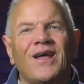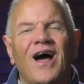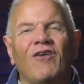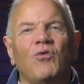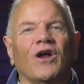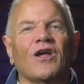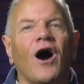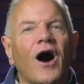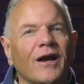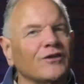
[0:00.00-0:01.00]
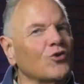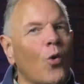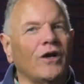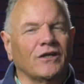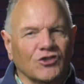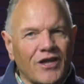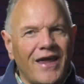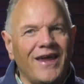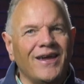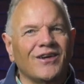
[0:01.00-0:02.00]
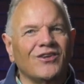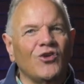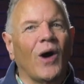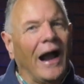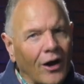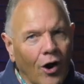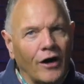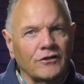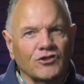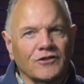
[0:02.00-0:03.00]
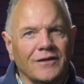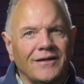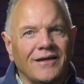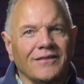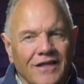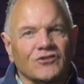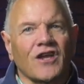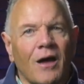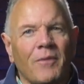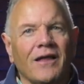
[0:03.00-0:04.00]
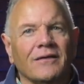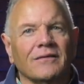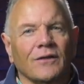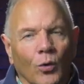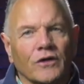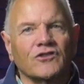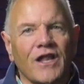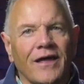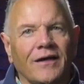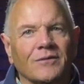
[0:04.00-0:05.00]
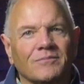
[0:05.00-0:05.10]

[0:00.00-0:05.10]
of what God is going to say to our hearts this coming Lord's Day.